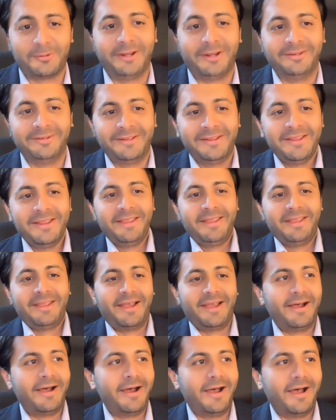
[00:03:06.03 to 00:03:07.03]
right?
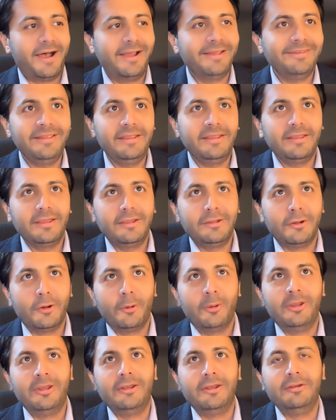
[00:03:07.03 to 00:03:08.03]
I think
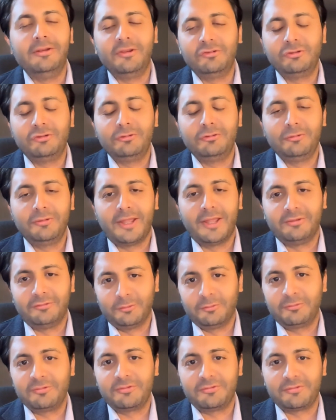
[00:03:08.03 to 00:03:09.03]
in addition to that,
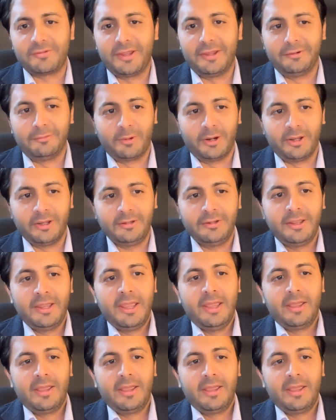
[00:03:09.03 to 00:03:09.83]
jokes aside, right?